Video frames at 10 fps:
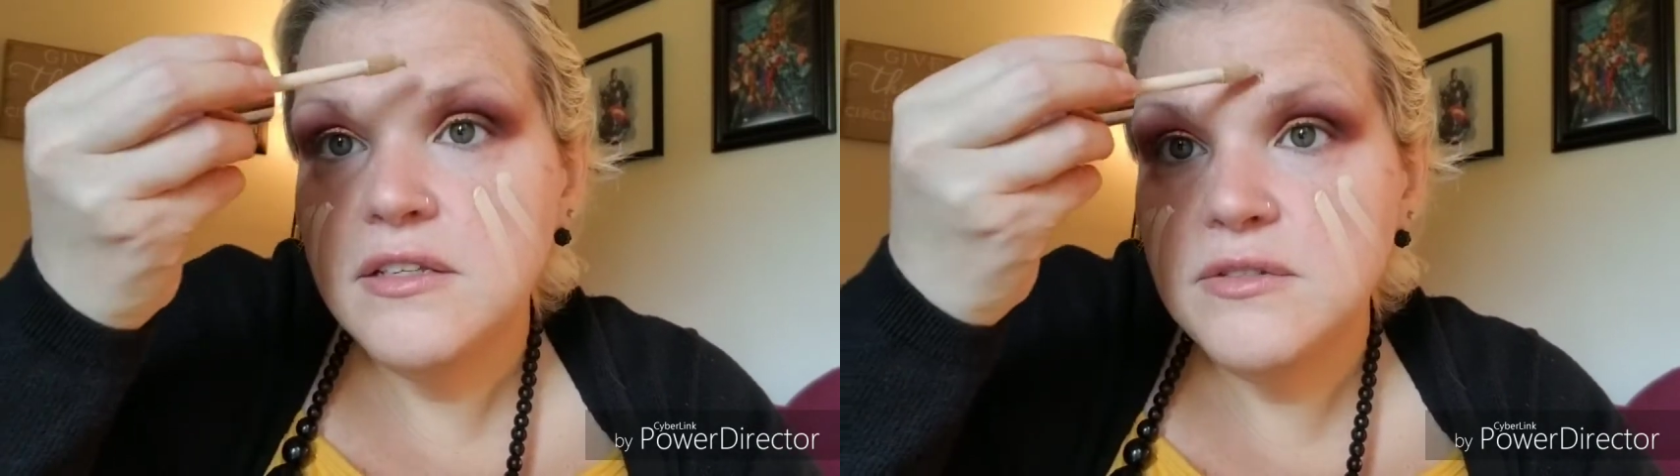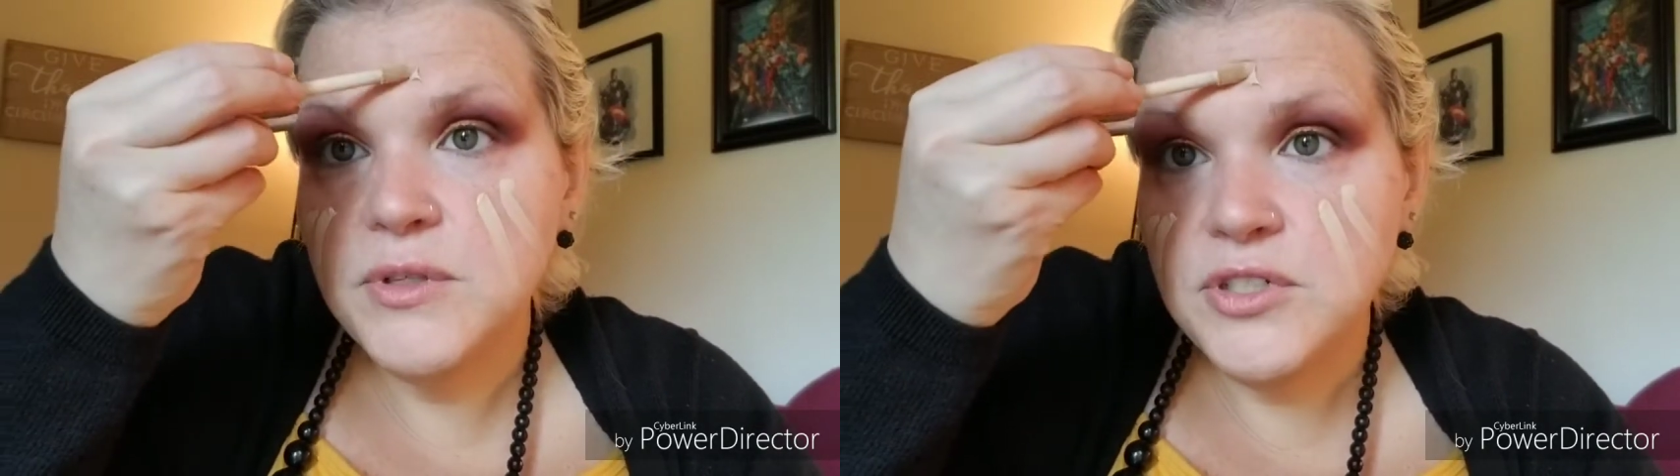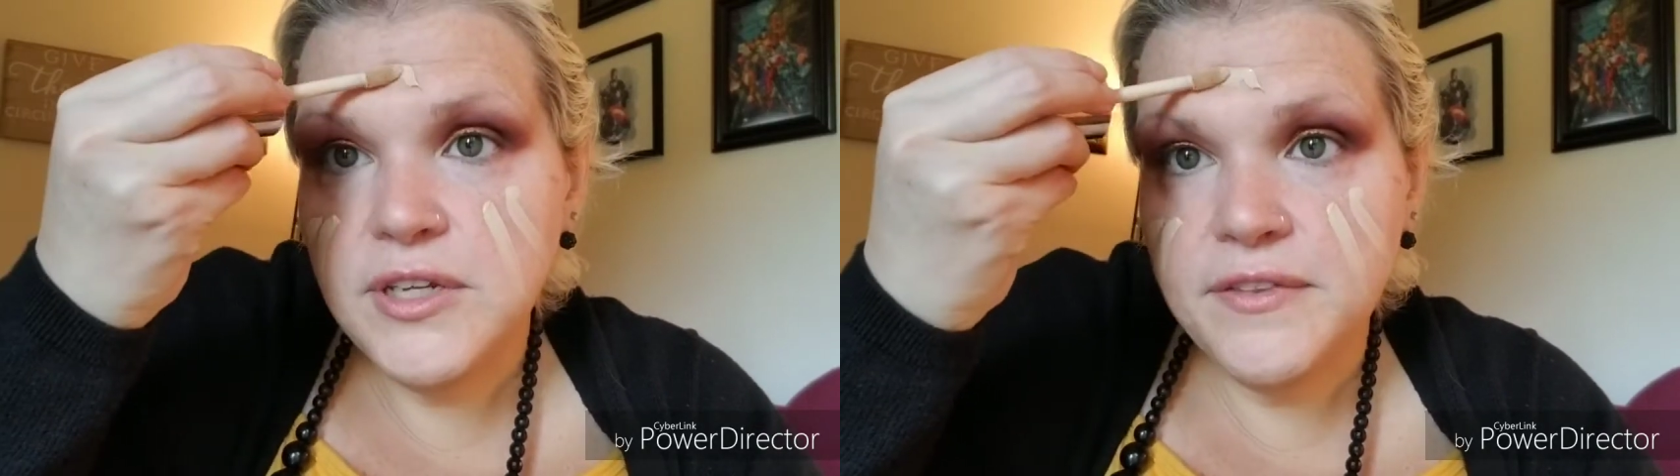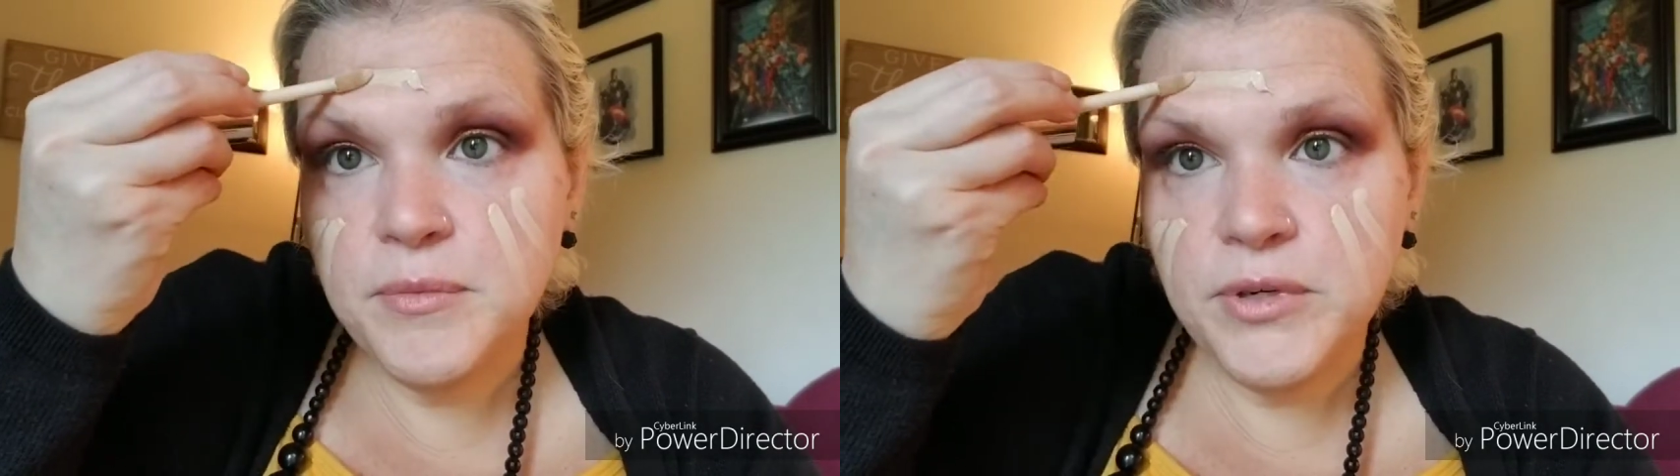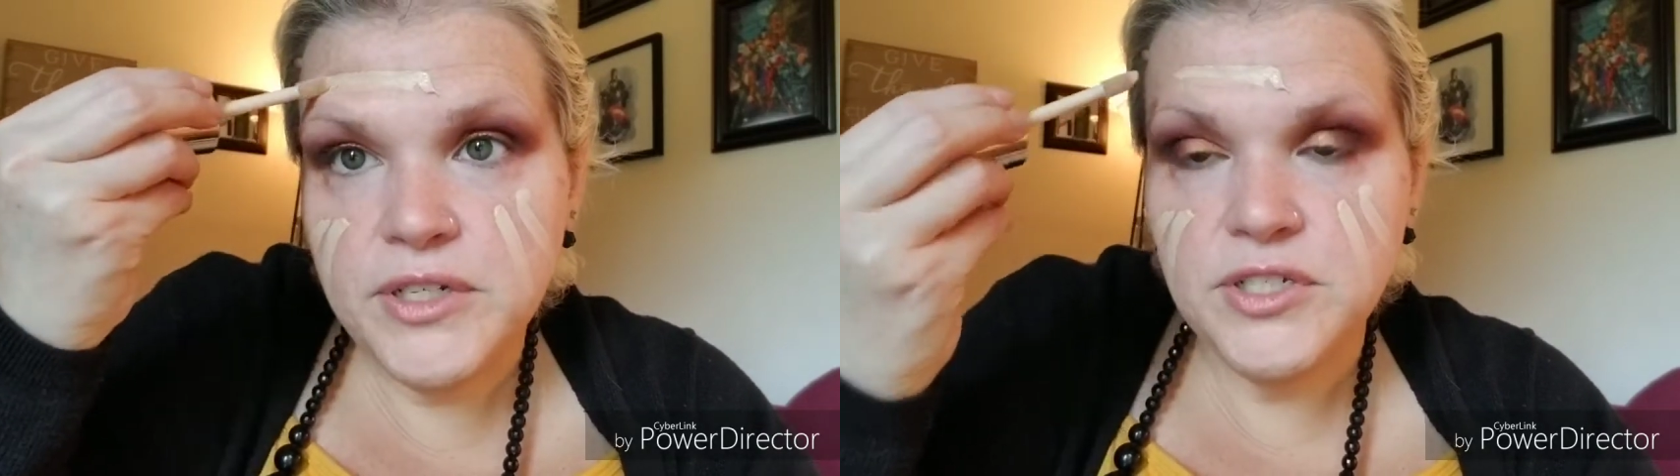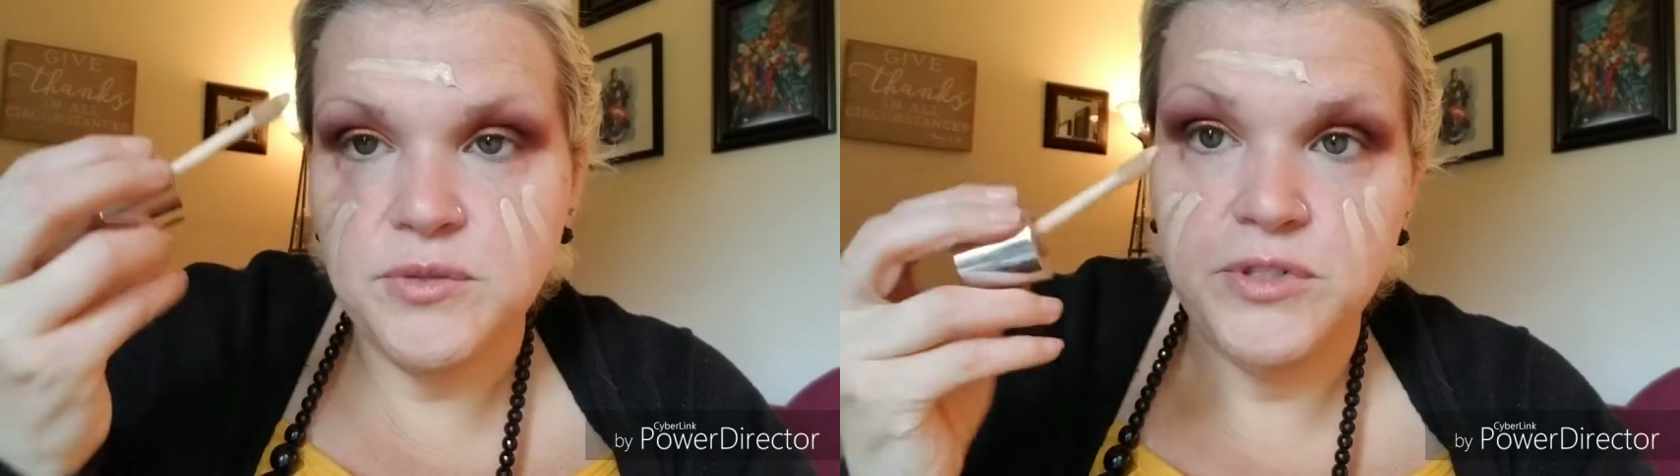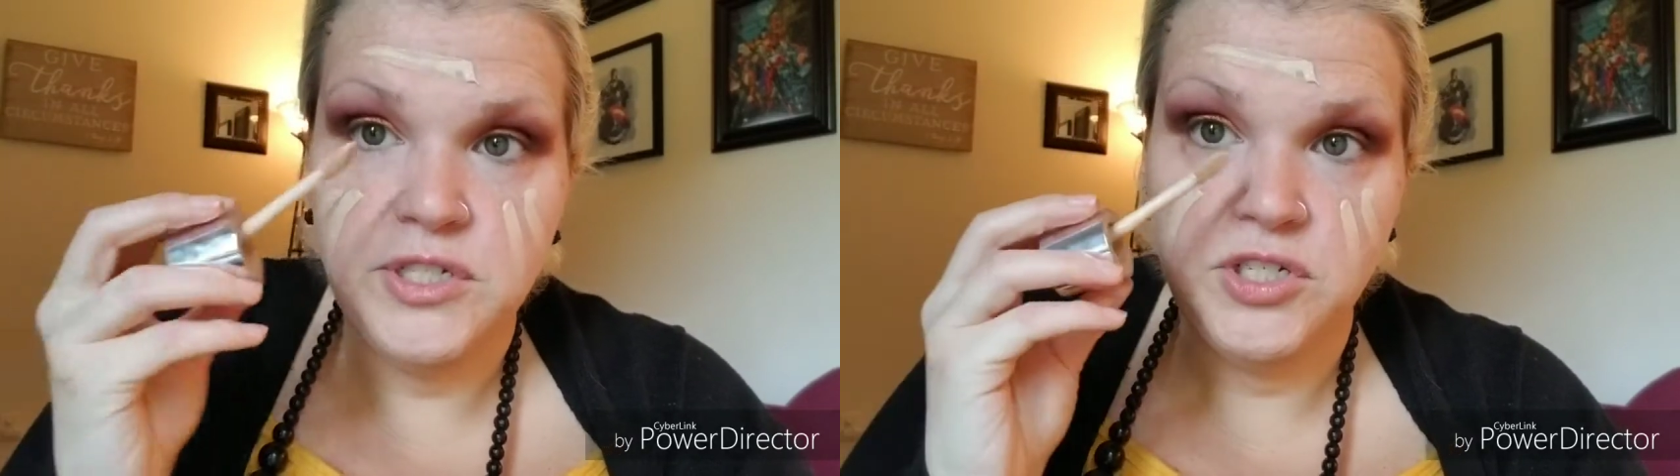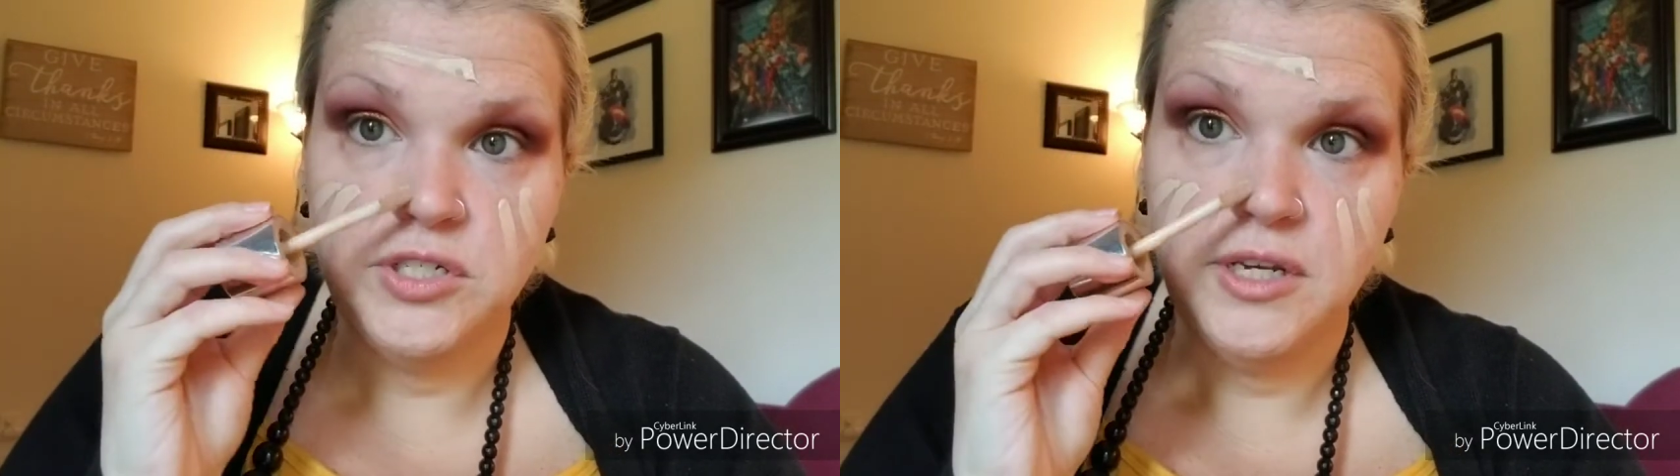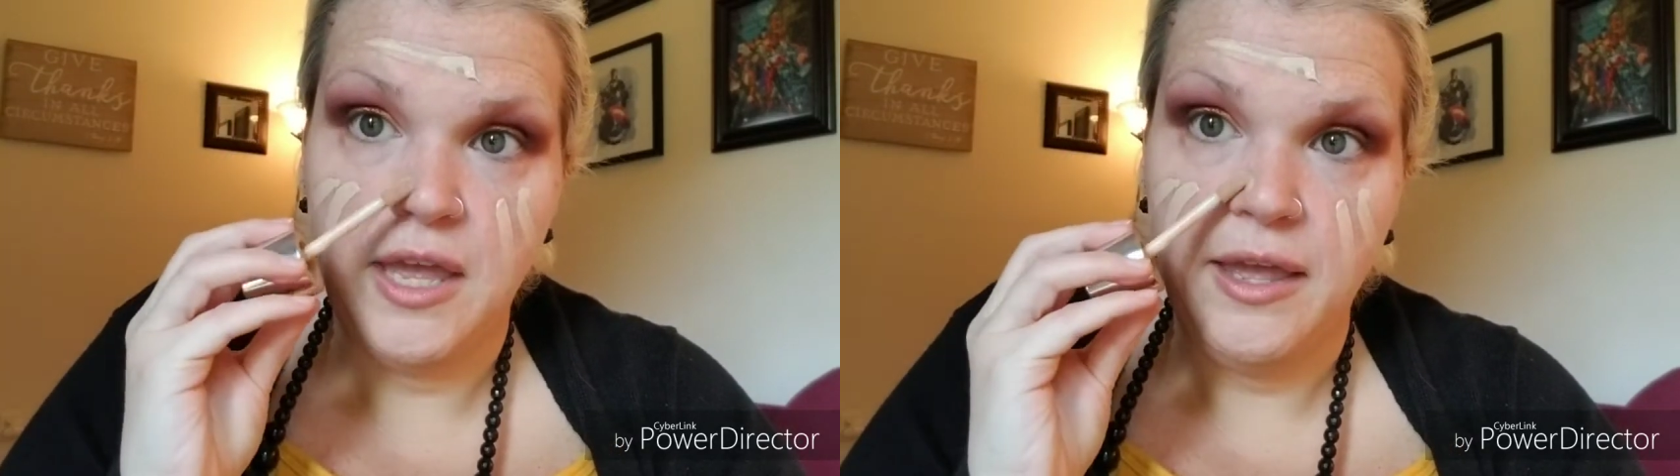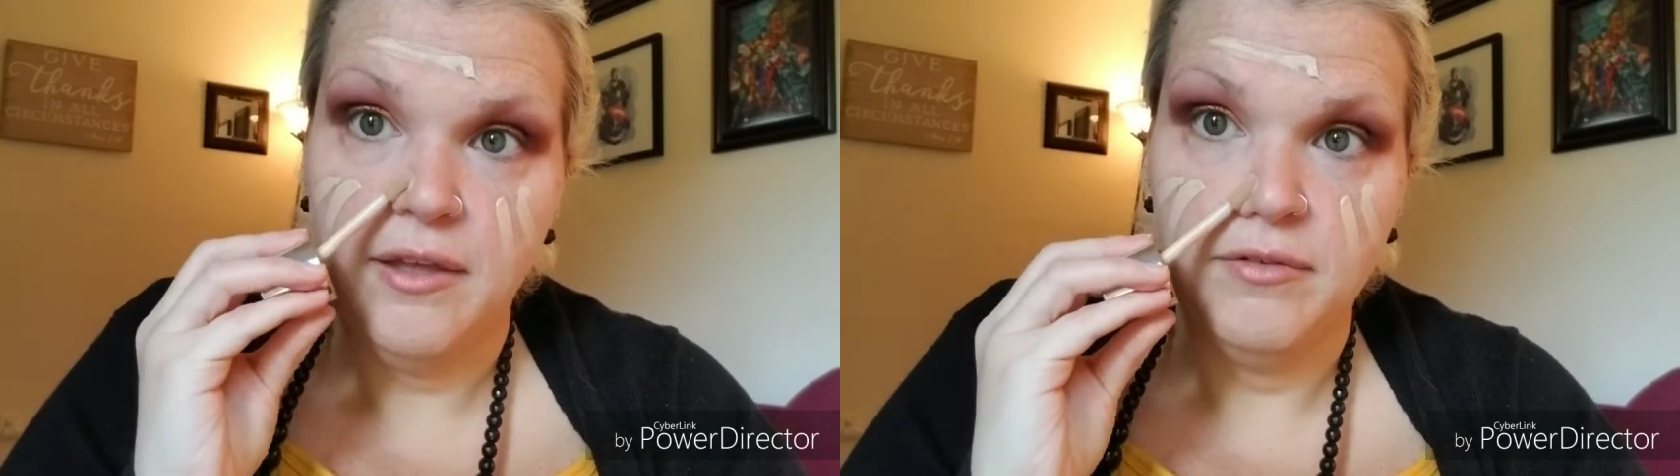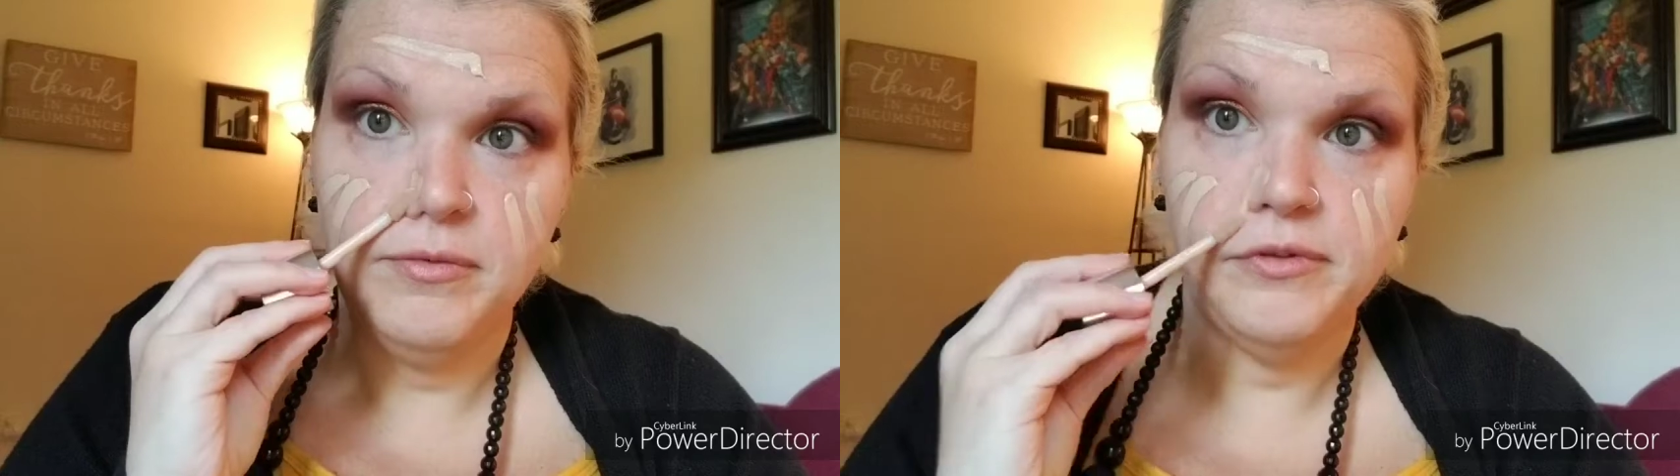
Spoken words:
switching out the brushes, which I should have